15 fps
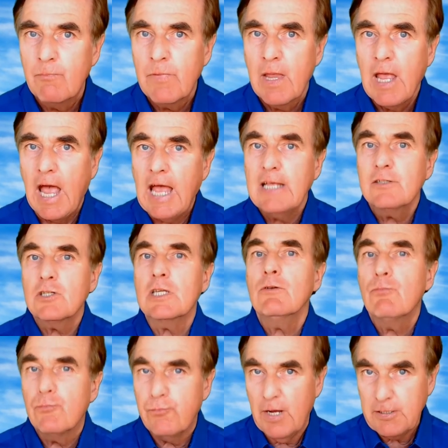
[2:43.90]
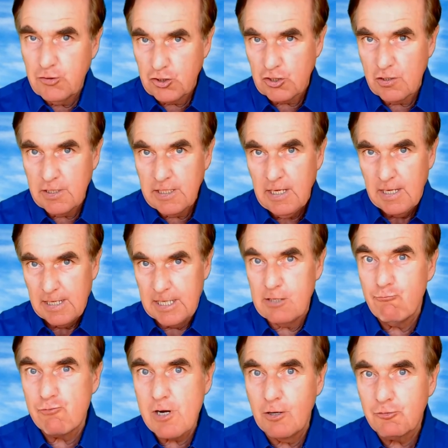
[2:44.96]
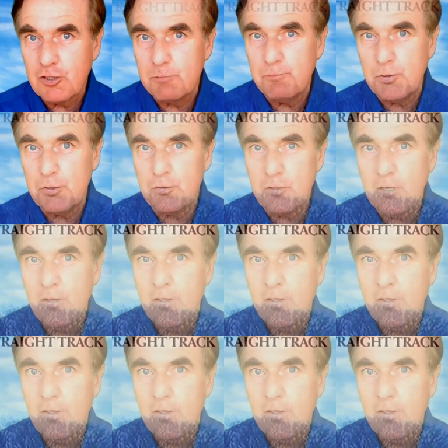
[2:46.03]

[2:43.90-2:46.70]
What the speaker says: and eventually he wrote the book